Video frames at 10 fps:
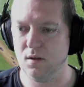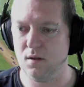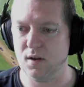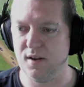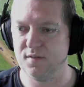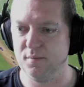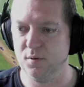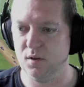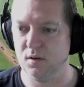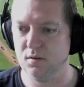I'd have to
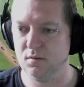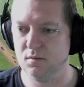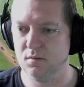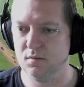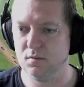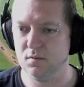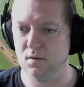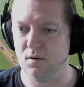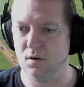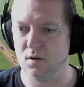put it
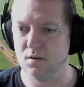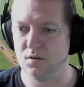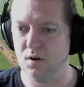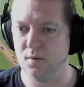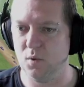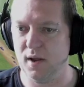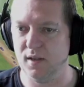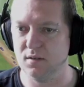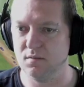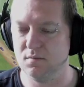on a
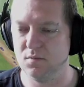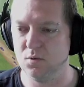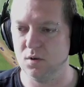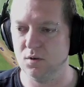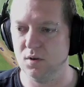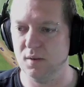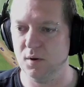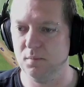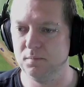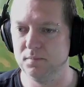sideways sort of doodly bob.